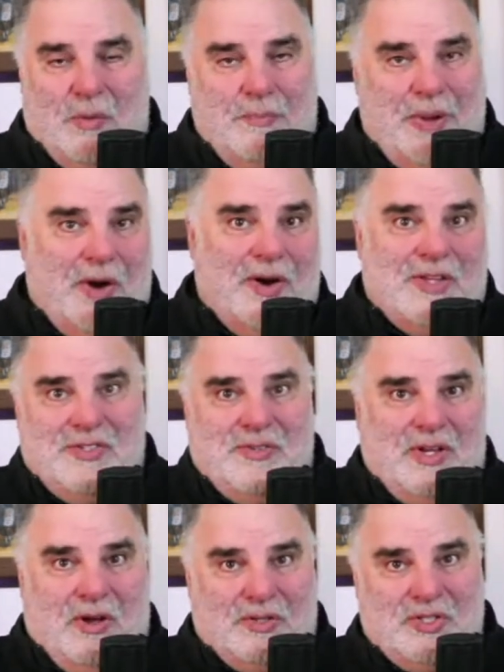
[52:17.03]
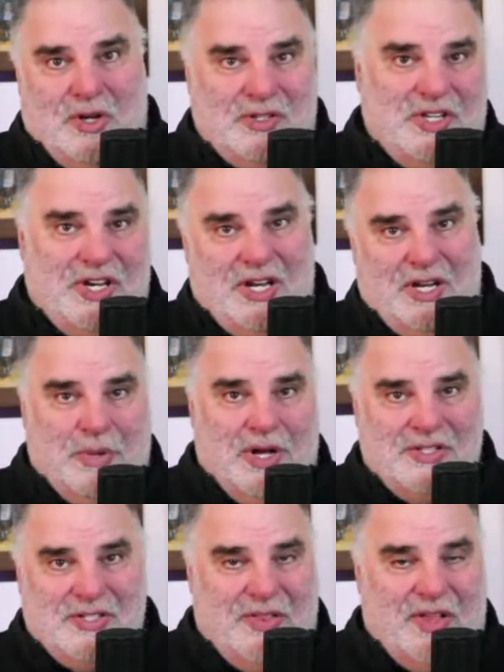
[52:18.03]
Parents, start seeing a
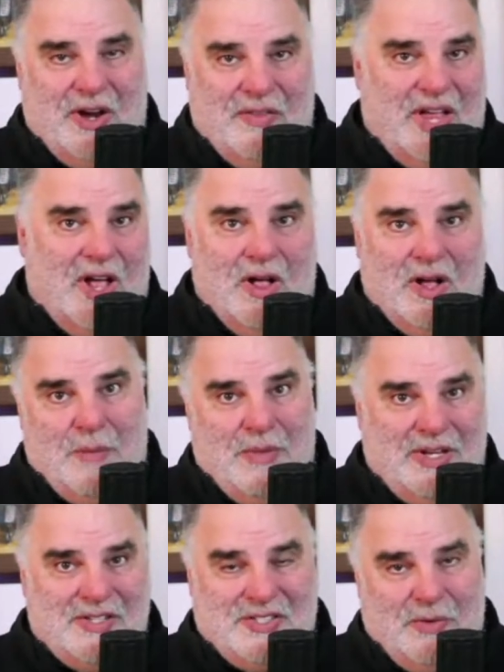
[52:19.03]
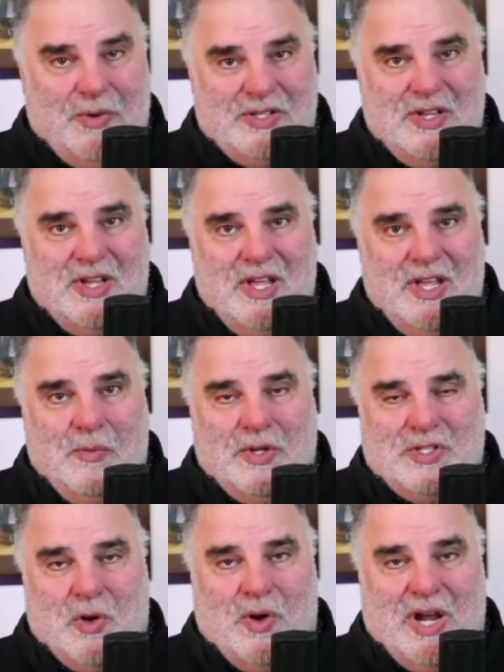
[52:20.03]
buzz in there, and they all come in to see what's
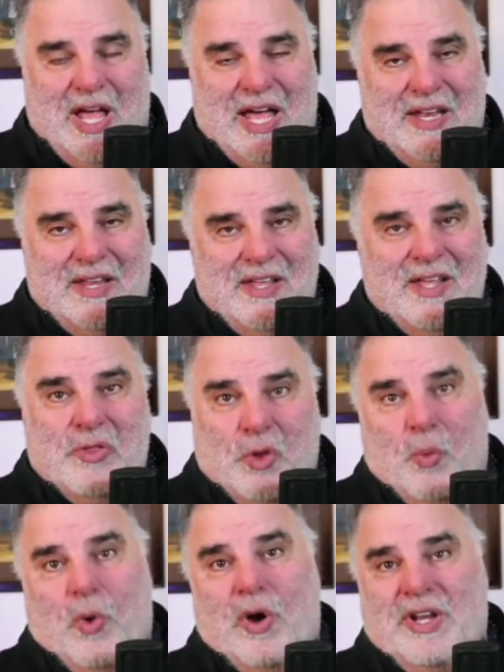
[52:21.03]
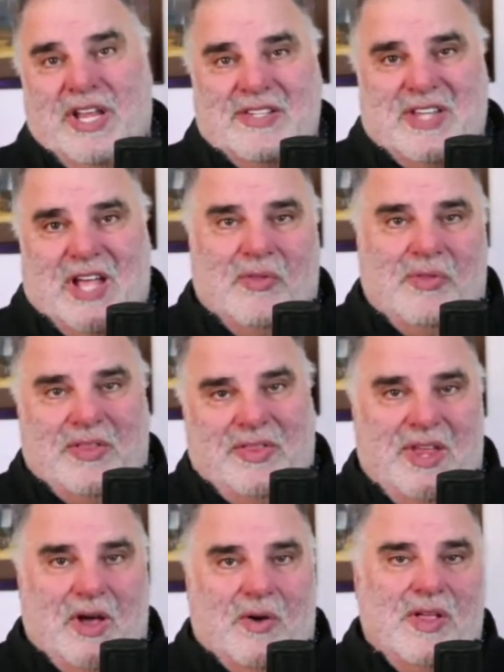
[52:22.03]
going on. The word gets out that
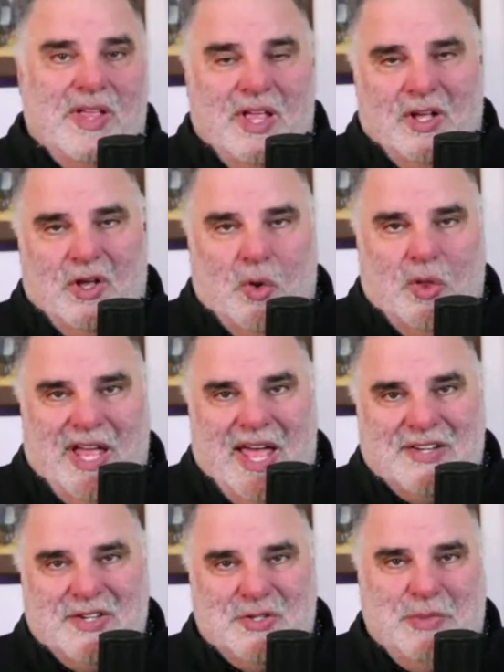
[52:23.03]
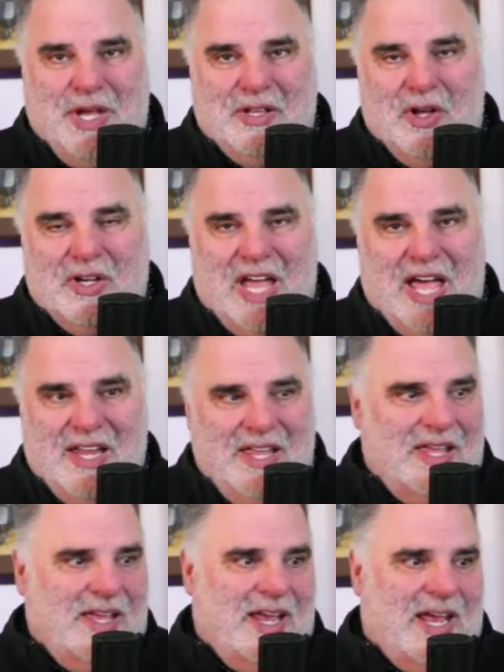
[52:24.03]
goalie X is being looked at,
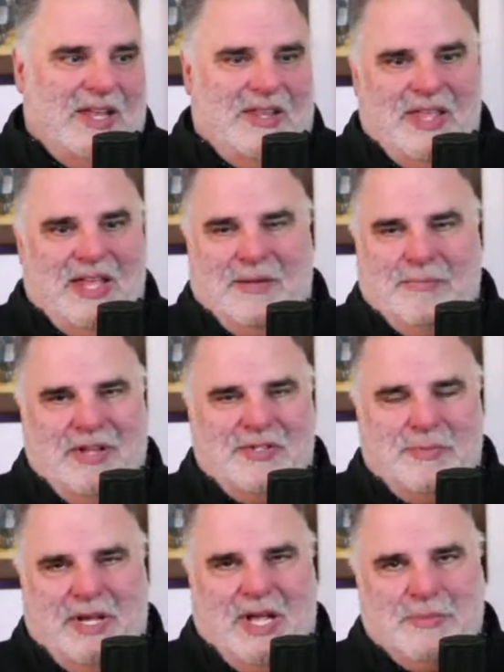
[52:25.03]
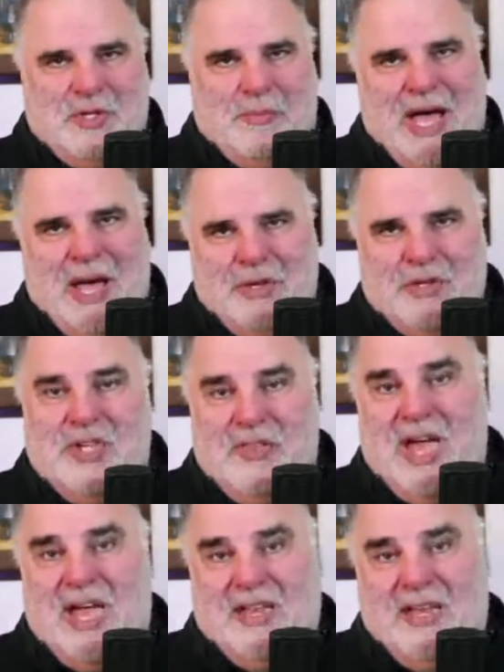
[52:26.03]
and then it just becomes a mob. You see
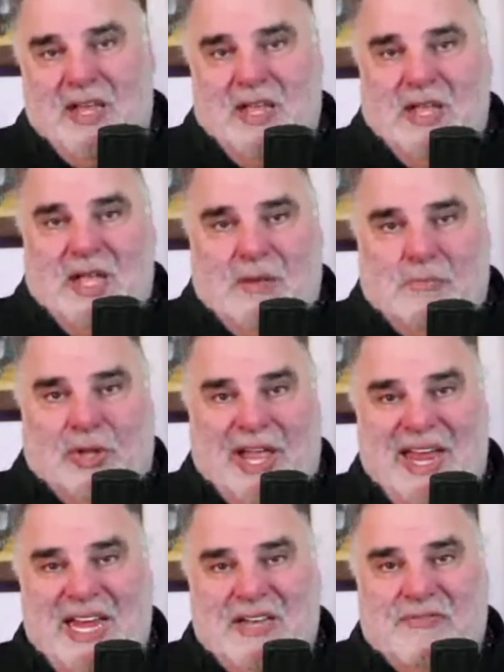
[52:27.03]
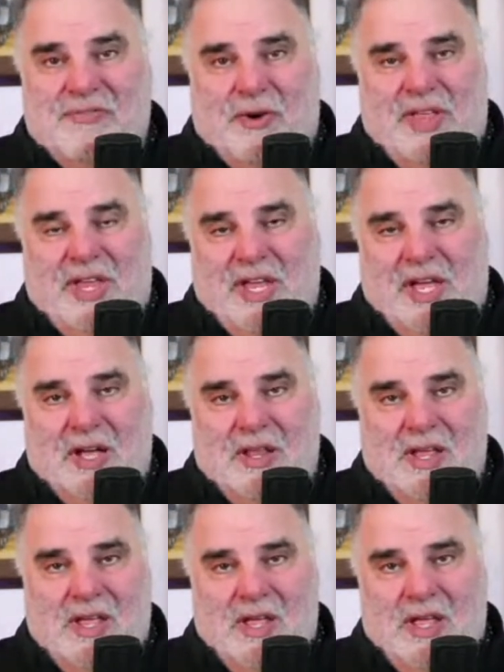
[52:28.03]
that in Blaine for the
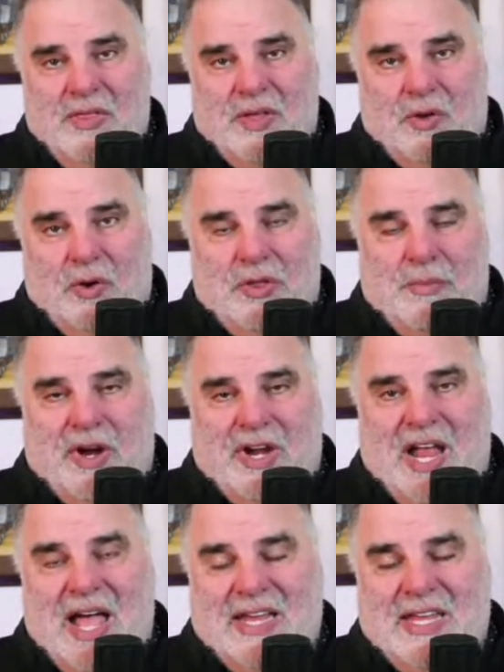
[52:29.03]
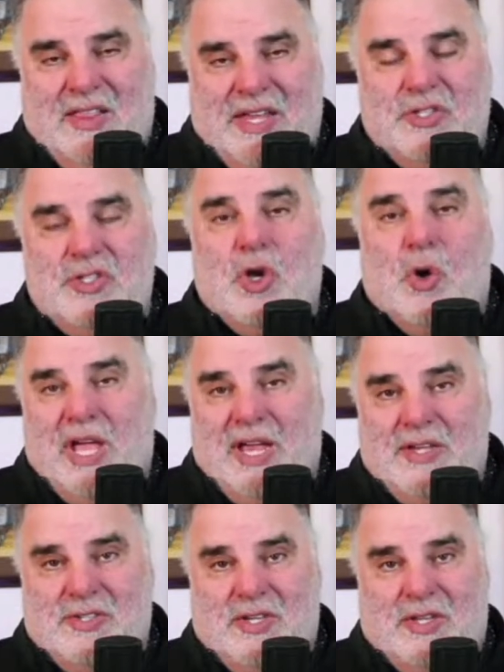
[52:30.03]
North American Hockey League
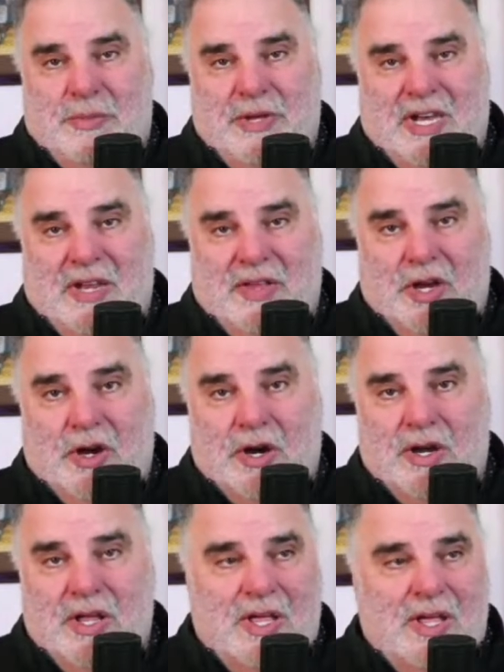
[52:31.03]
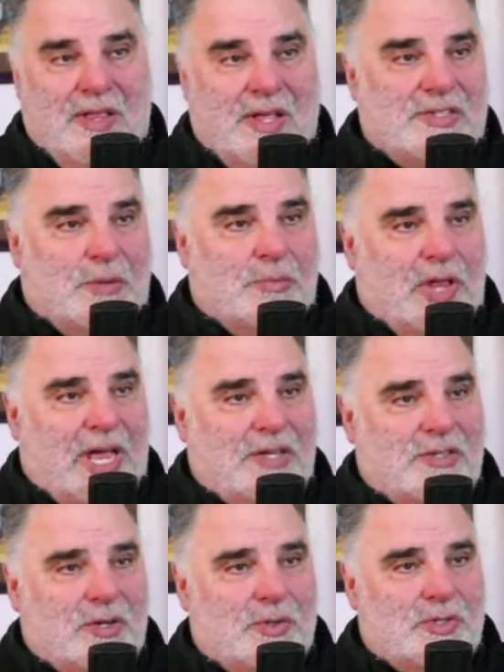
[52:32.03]
showcase at the beginning of the year. It's in Blaine
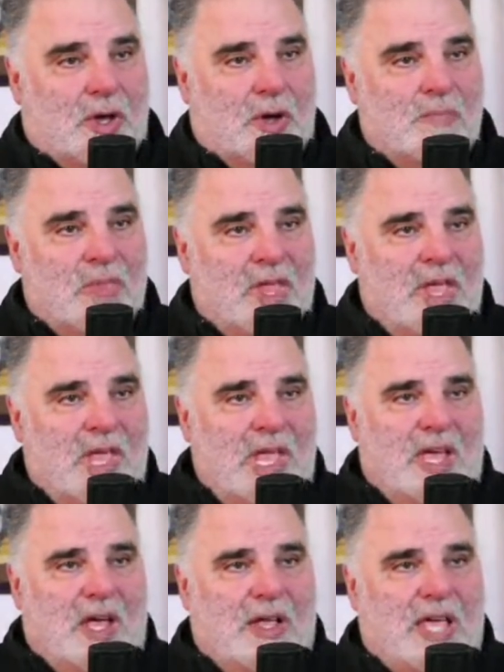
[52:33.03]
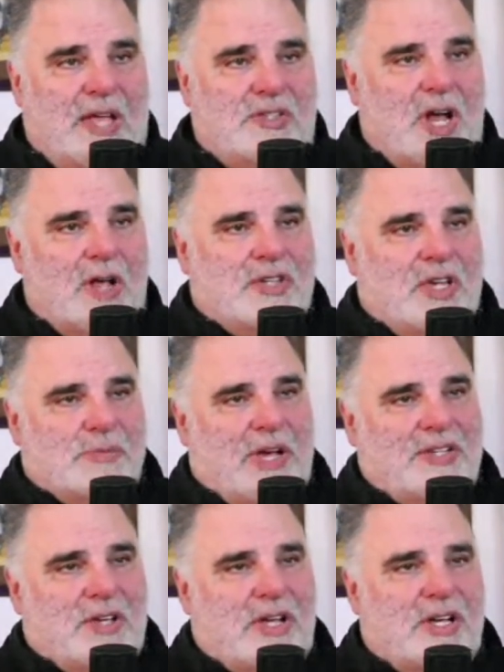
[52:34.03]
too. So, okay, Charles says
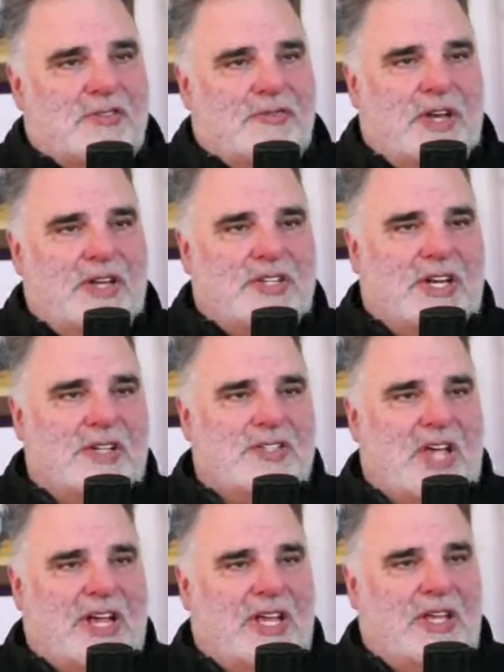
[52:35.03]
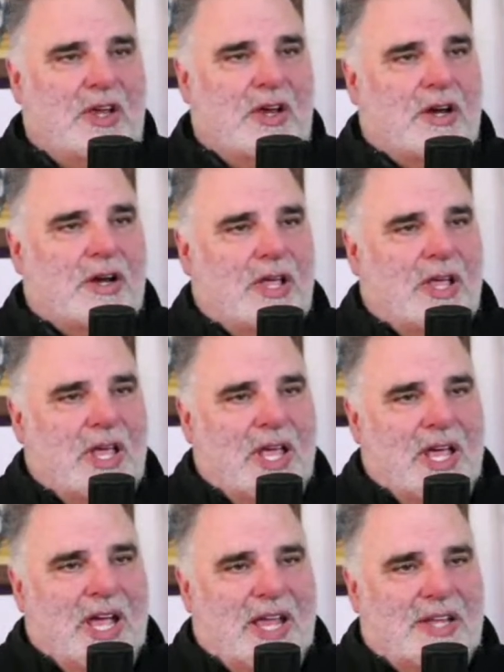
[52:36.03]
my son is finishing his second year
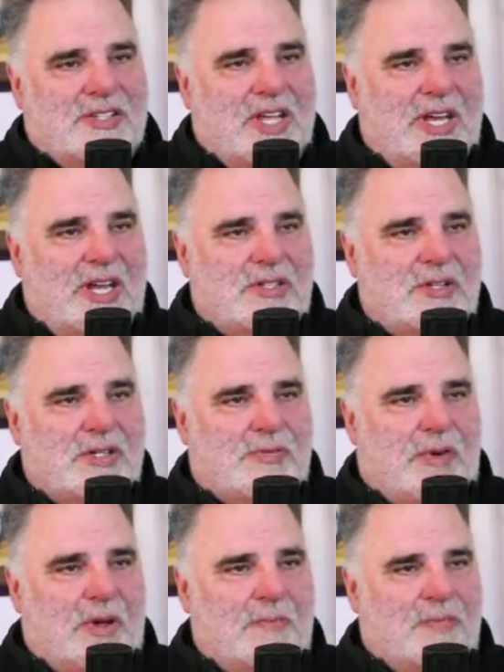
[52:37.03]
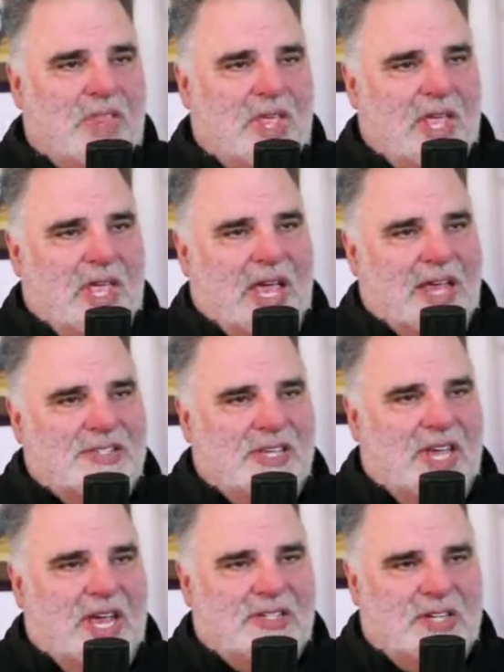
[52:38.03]
and is getting interest from
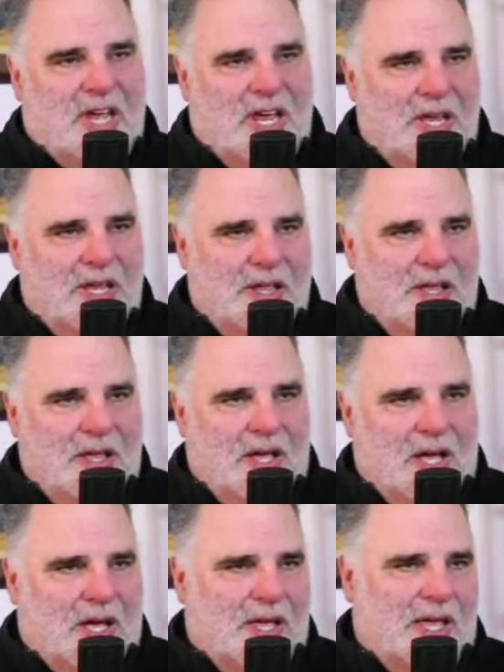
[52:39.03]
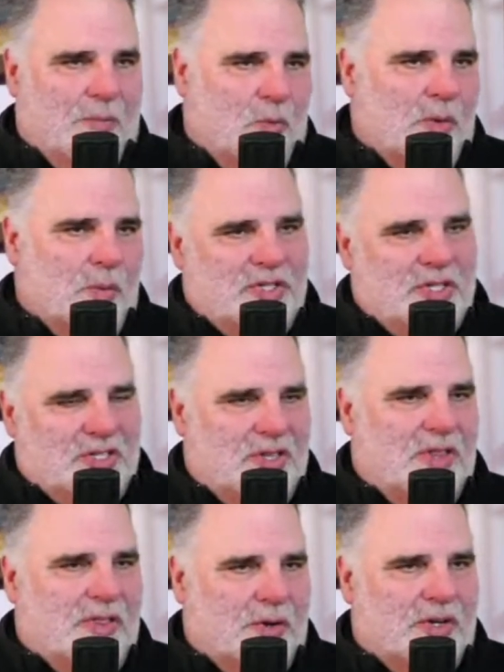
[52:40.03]
ACHA M1, which is
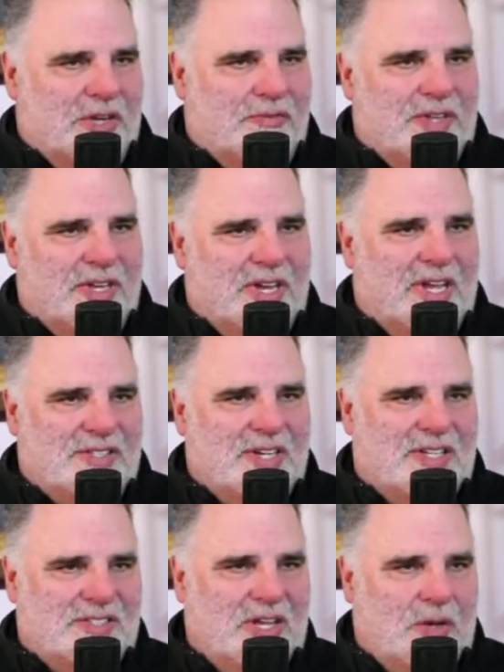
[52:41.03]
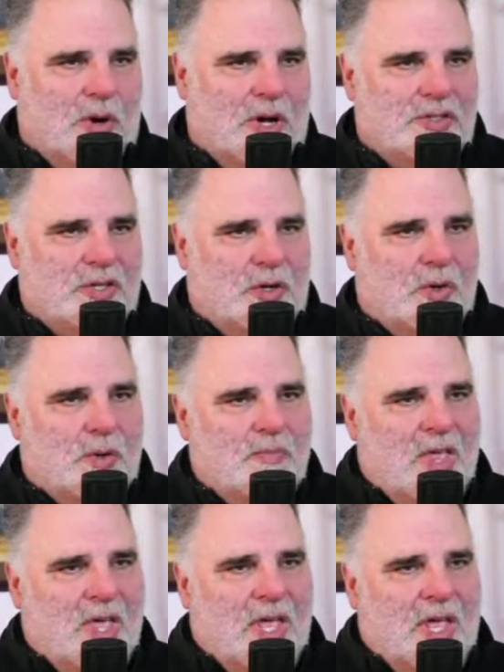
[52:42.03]
it's D1 too,
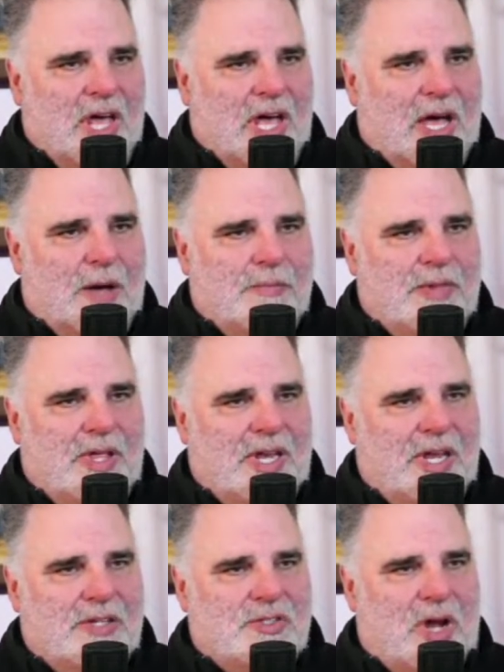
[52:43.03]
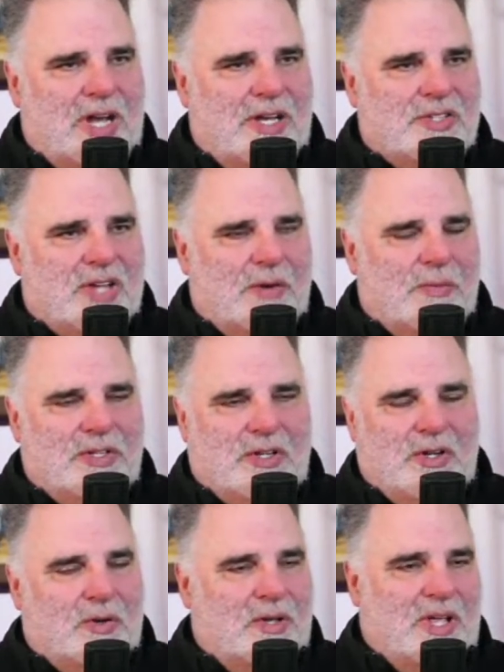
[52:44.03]
and he's trying to decide what to
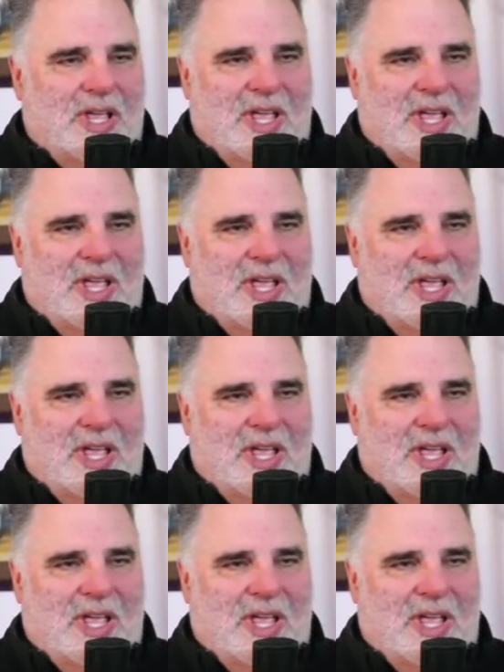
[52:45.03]
do.